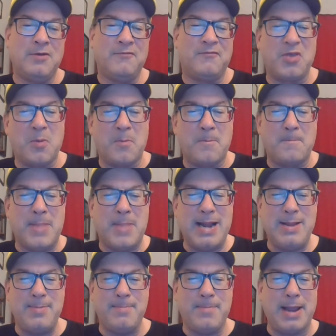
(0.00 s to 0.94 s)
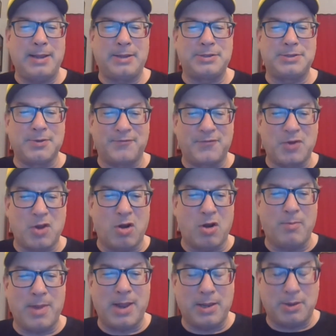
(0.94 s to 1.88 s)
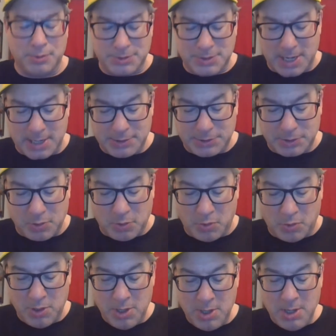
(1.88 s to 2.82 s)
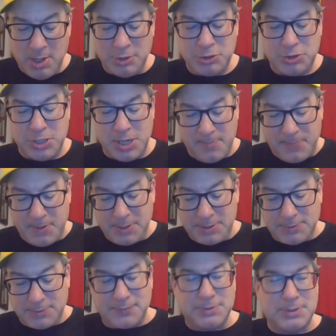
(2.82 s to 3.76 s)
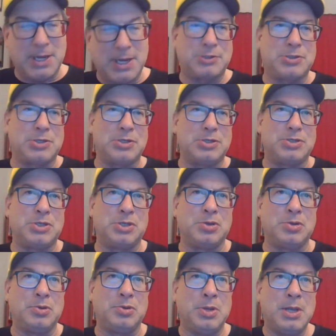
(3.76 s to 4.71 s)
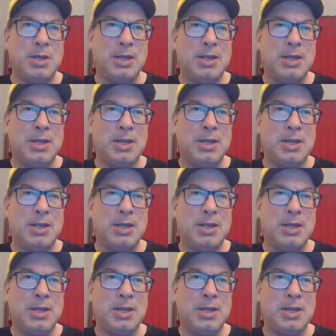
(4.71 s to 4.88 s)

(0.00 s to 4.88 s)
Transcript: for the Mighty Mikes of Carmichael's High School, champions of Section 2.